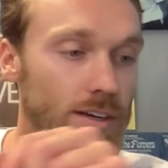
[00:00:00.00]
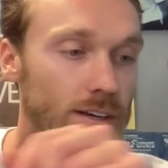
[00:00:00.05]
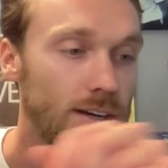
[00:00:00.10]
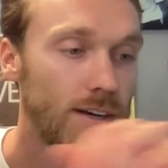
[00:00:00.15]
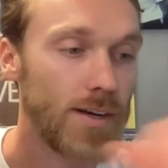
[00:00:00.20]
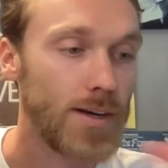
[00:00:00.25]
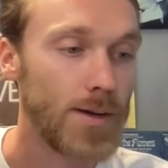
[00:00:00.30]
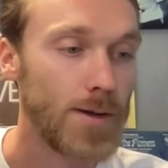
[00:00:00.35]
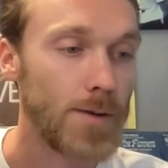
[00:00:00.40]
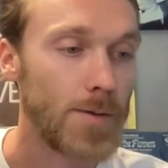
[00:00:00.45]

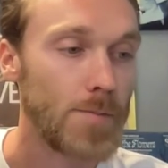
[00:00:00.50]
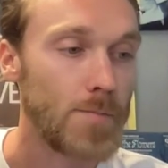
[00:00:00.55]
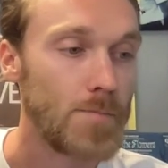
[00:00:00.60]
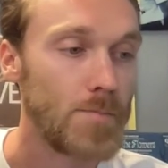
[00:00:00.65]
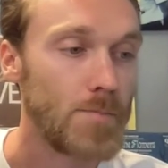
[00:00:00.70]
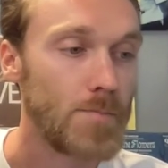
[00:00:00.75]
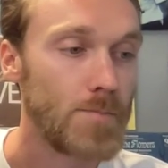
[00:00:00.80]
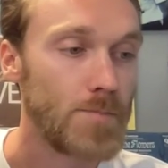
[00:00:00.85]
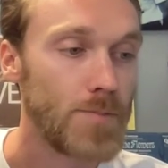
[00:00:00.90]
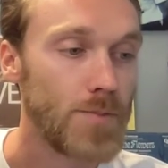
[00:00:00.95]

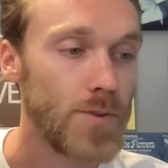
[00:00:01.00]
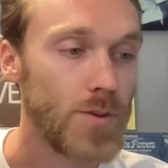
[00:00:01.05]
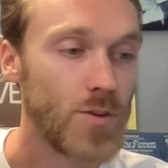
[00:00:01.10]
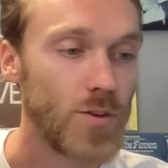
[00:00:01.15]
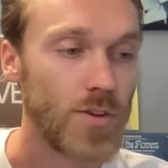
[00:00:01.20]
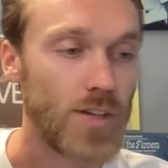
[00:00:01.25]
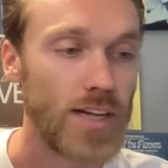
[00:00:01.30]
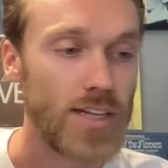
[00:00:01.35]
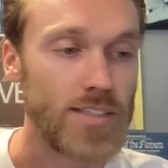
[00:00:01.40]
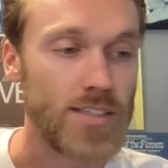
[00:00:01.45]

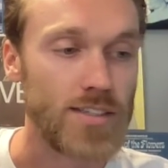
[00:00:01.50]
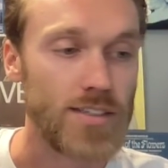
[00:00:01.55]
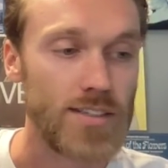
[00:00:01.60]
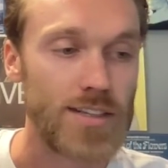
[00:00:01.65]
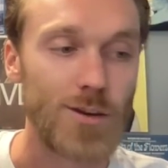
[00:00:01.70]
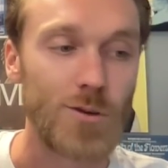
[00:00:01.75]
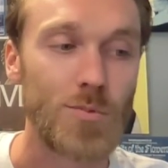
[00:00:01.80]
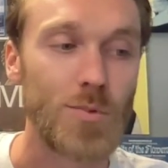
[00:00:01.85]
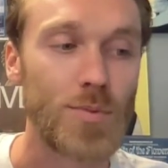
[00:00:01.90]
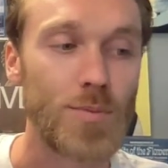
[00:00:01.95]
So
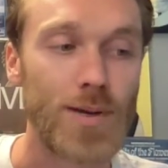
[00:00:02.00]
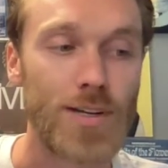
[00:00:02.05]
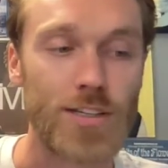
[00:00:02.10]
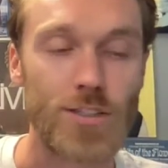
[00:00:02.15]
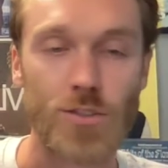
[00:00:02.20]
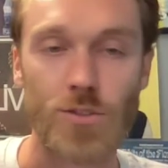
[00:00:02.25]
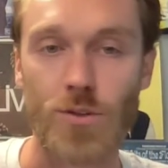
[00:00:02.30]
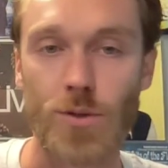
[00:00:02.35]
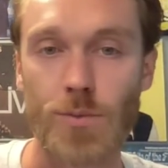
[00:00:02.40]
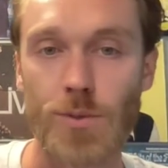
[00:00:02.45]
that would be my
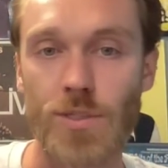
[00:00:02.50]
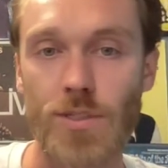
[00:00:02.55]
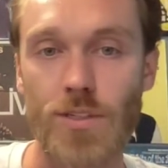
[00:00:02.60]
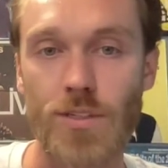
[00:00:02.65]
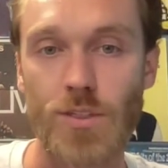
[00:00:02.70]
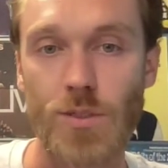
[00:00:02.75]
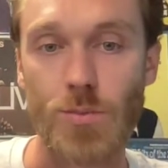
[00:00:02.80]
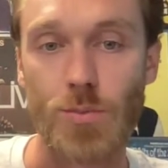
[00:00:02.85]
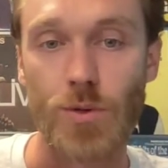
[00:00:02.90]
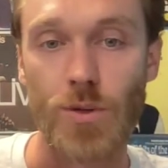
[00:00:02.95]
description
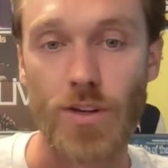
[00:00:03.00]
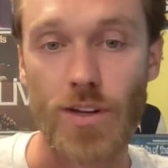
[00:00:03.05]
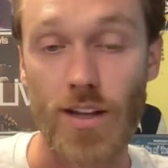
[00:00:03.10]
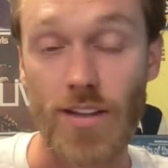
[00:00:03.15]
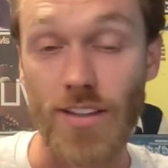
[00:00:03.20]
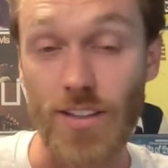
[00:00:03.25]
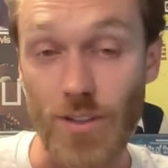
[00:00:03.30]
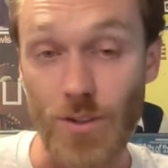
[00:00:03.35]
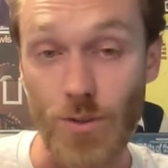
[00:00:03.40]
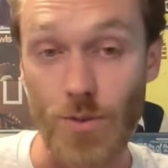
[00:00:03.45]
of this book. I
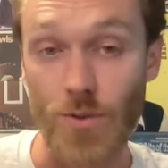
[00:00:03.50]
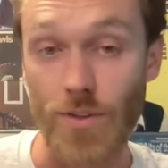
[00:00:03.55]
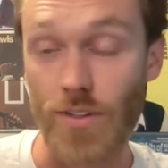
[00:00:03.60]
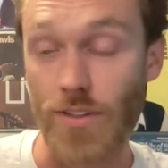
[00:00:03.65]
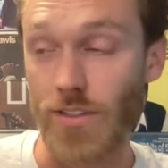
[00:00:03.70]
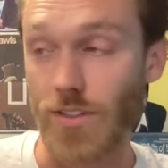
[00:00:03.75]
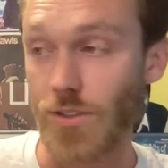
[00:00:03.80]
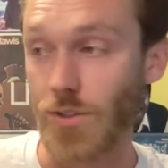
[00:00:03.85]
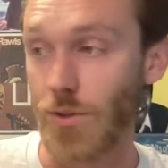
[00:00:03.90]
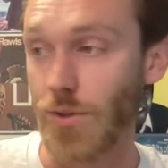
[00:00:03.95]
think you'd
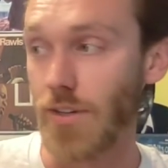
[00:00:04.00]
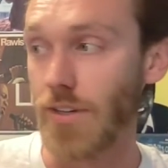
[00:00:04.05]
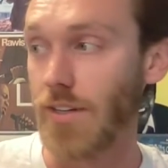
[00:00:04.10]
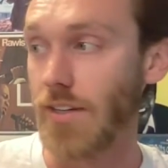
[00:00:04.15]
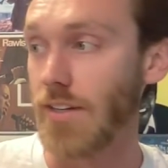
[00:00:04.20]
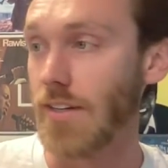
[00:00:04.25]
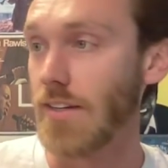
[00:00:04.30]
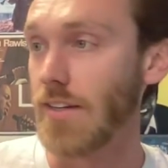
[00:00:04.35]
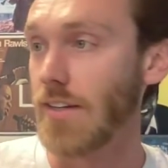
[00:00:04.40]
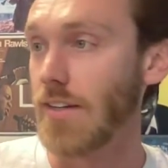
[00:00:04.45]
really enjoy
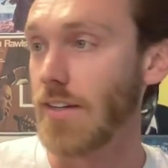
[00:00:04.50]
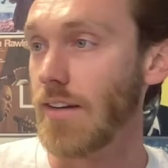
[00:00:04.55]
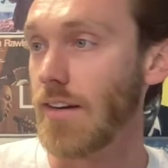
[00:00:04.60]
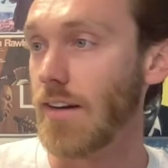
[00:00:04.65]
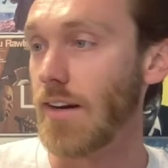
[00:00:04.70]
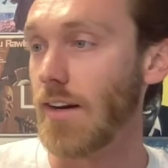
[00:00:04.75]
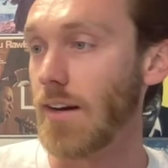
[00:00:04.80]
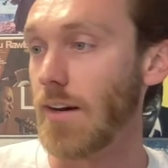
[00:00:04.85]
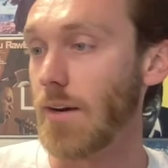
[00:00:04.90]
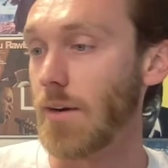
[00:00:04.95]
it.
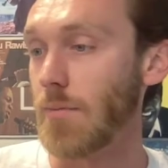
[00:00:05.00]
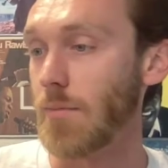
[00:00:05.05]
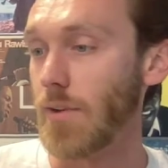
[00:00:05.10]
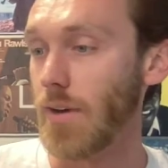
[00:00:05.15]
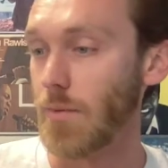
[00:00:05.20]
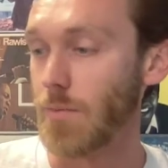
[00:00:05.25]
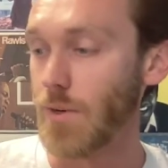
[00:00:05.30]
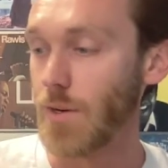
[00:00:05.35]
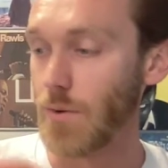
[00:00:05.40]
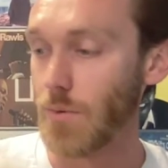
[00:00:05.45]
And
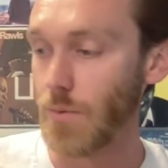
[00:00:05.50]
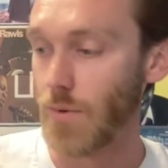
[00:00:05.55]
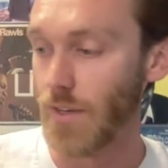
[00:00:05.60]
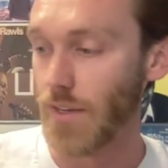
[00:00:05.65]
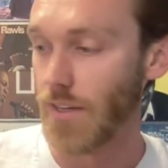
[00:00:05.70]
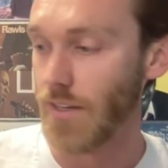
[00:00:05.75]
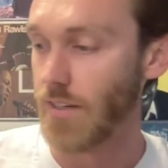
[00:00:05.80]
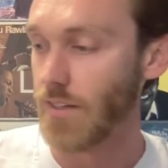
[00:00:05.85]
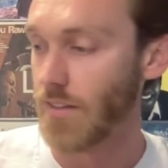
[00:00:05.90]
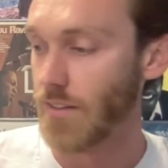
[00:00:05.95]
I'm going to
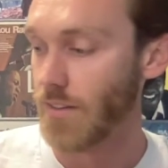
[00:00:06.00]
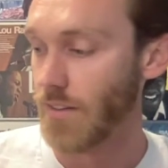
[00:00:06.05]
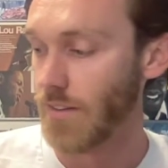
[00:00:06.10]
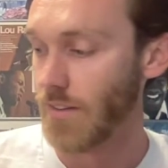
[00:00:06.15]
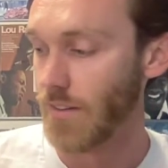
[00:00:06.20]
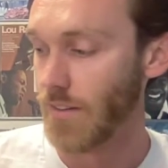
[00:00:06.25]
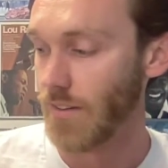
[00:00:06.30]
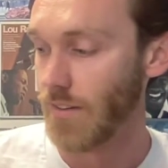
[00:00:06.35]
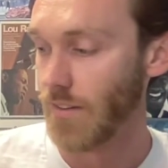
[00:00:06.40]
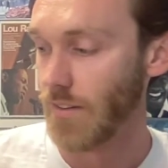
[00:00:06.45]
read
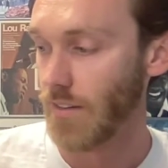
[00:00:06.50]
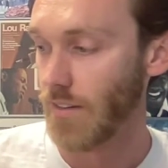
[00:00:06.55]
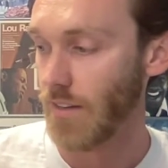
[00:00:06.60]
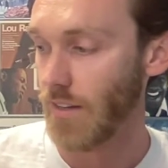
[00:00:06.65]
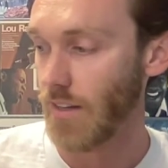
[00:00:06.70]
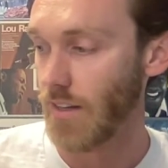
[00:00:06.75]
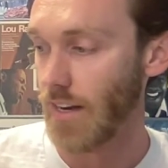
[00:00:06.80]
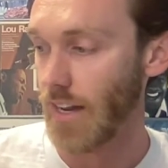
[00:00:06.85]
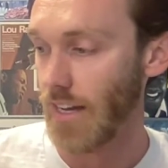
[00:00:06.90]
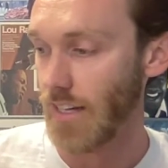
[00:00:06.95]

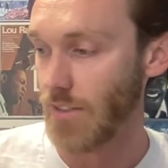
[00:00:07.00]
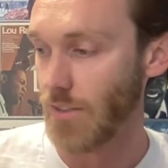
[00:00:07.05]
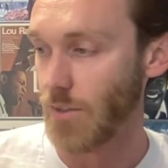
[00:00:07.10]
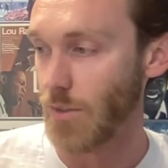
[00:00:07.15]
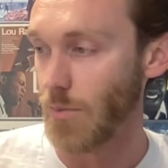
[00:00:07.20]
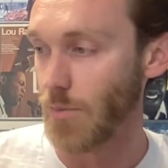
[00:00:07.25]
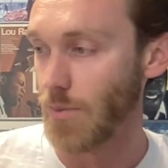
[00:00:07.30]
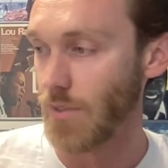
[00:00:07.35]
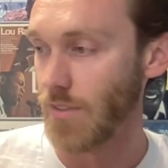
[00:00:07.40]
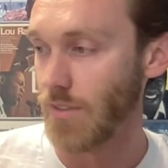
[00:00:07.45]
an
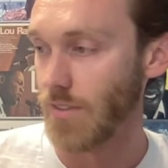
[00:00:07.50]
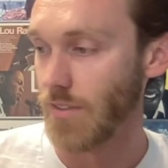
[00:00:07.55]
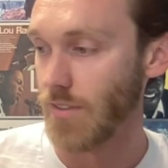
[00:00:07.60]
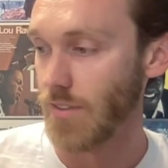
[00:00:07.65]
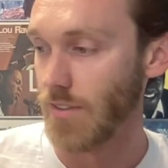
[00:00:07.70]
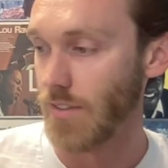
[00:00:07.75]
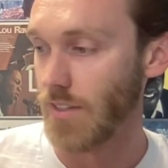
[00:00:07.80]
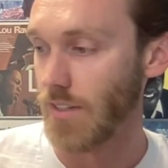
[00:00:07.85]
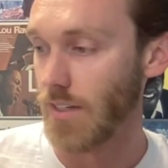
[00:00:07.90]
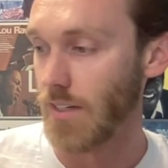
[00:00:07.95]
excerpt
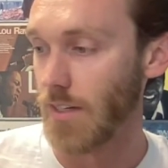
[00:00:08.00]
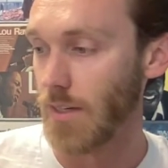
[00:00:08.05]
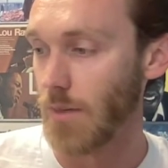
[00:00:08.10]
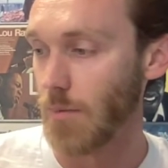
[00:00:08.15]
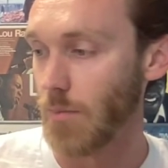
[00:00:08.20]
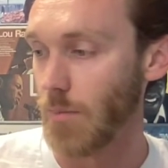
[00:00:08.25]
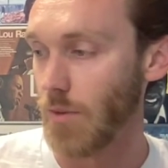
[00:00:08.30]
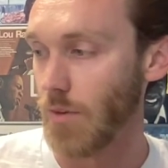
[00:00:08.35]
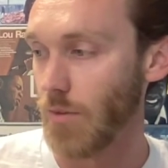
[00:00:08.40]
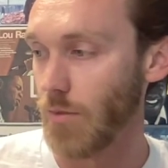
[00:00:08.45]

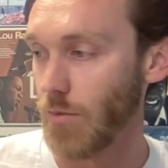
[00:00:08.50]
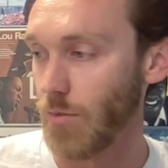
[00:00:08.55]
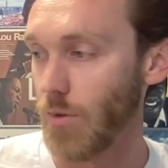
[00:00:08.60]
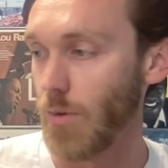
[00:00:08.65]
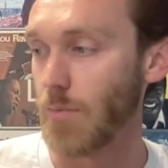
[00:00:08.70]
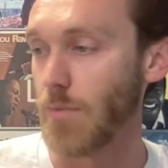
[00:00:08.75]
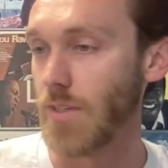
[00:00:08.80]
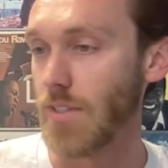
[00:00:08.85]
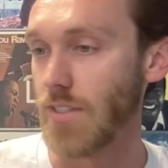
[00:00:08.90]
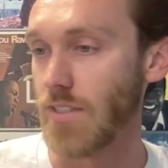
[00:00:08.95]

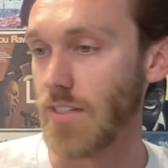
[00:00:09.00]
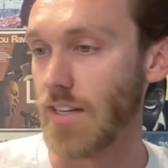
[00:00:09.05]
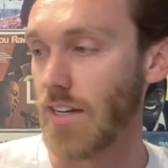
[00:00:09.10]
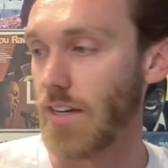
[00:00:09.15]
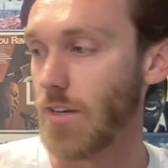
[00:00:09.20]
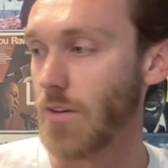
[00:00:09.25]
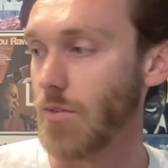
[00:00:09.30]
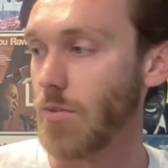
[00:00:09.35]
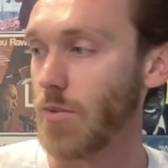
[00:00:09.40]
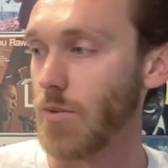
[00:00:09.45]
from this
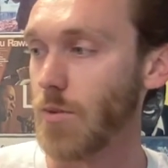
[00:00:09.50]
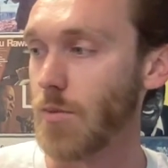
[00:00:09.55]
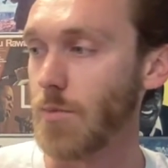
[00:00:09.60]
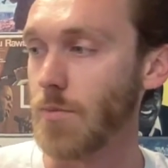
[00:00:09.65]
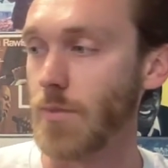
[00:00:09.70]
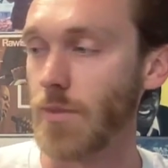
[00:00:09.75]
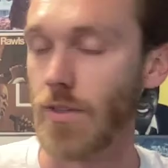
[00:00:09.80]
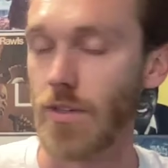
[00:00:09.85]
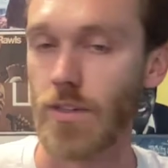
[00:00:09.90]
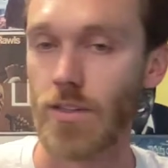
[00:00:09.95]
now
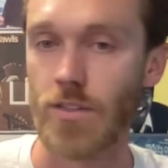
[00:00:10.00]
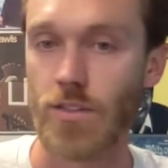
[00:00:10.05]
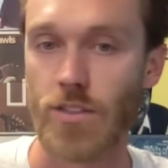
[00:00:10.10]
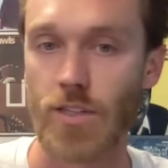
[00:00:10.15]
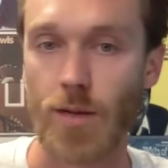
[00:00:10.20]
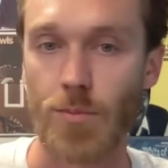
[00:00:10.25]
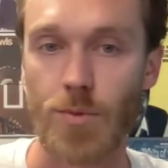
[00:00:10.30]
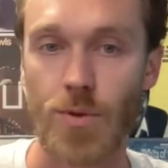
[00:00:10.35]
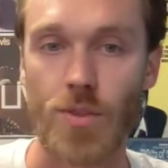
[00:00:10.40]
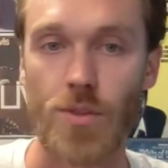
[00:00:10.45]
from
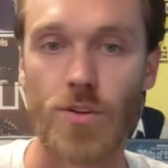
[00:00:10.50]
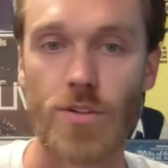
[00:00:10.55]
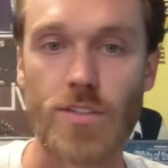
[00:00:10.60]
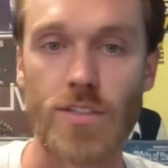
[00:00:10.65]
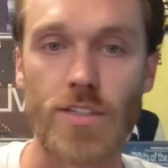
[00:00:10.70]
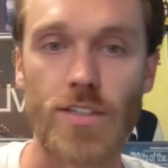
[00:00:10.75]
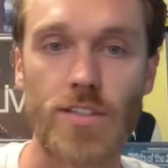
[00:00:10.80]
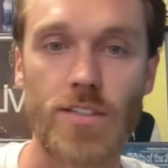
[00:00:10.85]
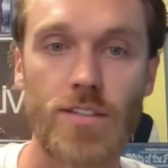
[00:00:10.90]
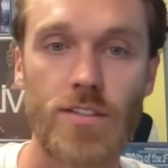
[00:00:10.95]
chapter
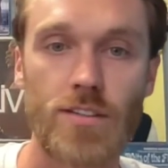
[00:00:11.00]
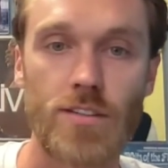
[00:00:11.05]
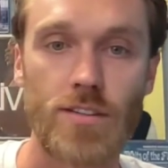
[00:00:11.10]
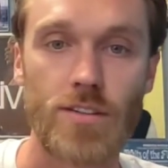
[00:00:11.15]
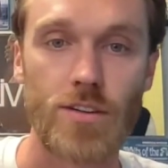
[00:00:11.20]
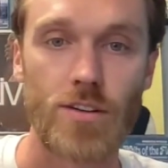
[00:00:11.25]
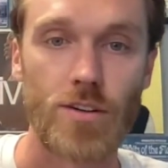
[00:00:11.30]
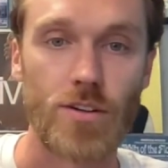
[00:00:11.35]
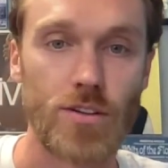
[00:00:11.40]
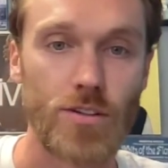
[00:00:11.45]
13
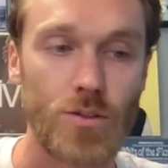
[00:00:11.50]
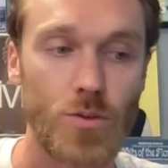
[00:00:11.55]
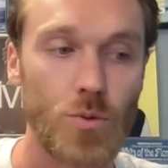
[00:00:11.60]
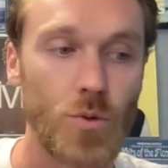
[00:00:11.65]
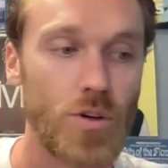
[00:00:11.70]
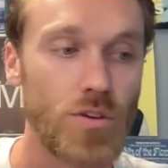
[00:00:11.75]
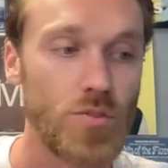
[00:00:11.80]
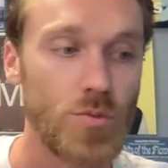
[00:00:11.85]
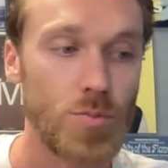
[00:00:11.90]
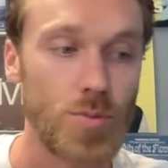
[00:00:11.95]
called
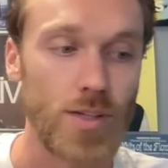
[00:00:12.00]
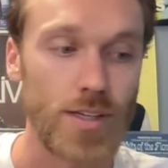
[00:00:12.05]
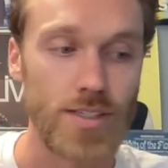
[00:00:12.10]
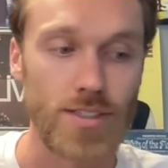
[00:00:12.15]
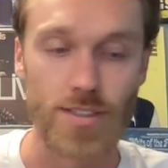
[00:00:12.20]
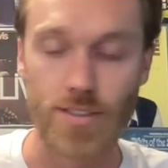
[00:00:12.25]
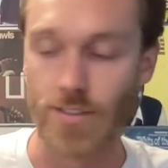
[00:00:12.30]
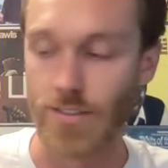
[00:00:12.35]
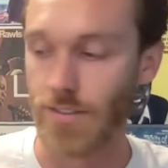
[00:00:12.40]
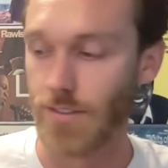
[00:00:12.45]
12
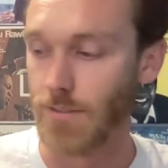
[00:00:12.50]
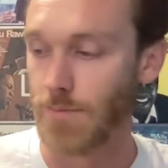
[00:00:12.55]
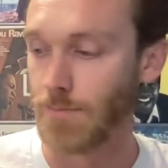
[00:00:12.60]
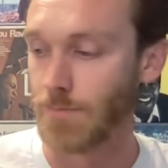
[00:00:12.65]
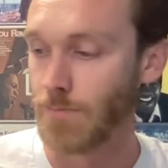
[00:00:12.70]
Places.